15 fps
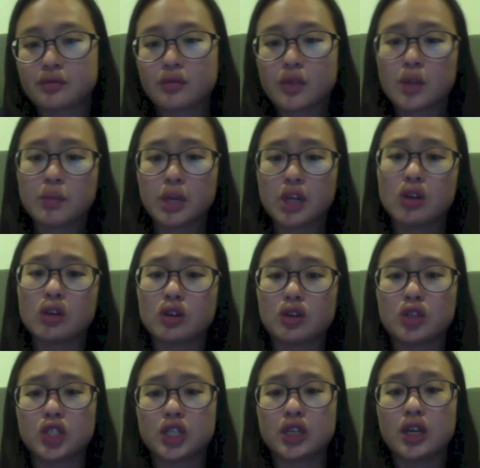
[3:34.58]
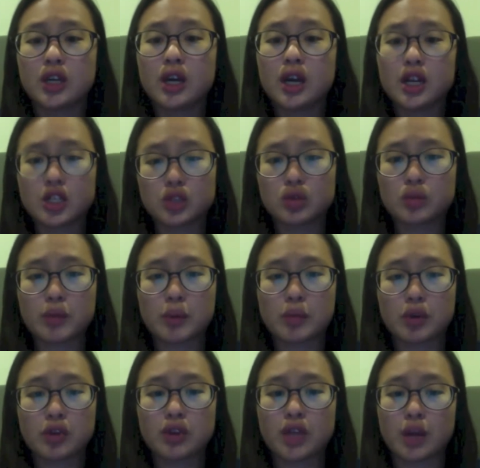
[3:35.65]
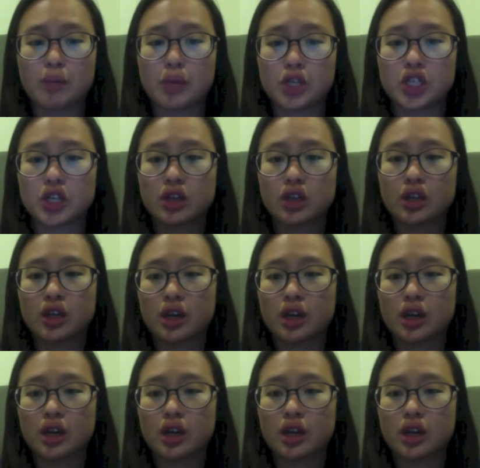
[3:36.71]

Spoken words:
But in conclusion, just remember that bridging